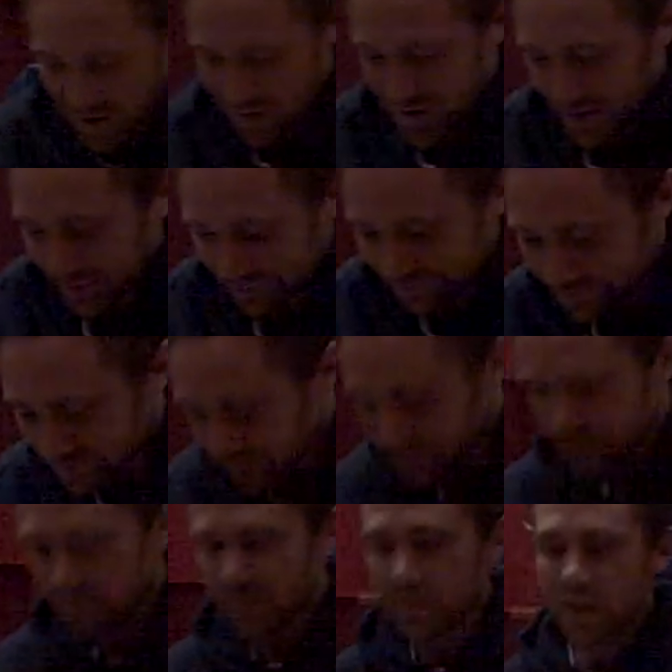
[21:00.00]
Okay.
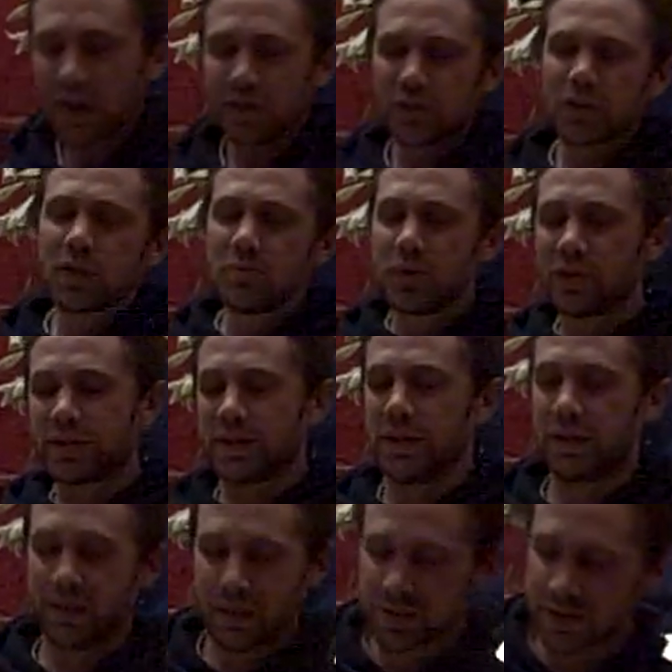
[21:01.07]
So community,
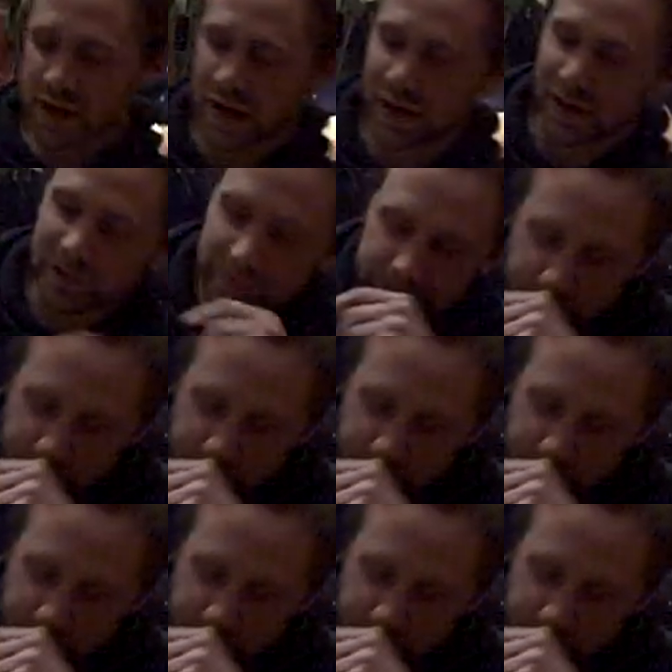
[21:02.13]
the Sangha.